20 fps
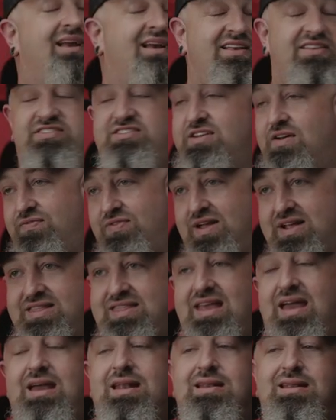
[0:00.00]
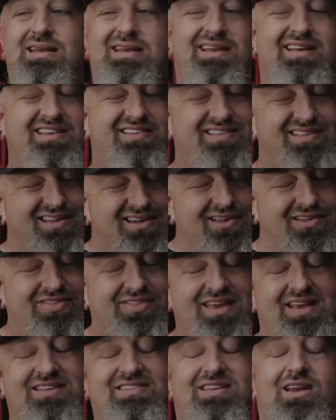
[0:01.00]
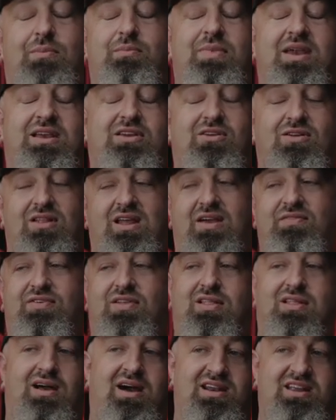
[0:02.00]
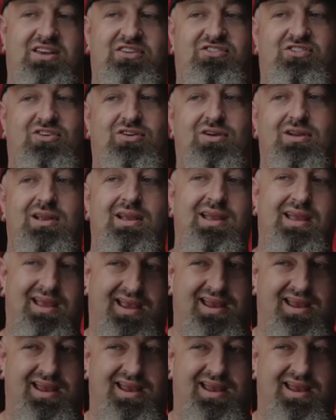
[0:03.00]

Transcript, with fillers: It's stuff like that. It's little things that'll make your life a lot easier,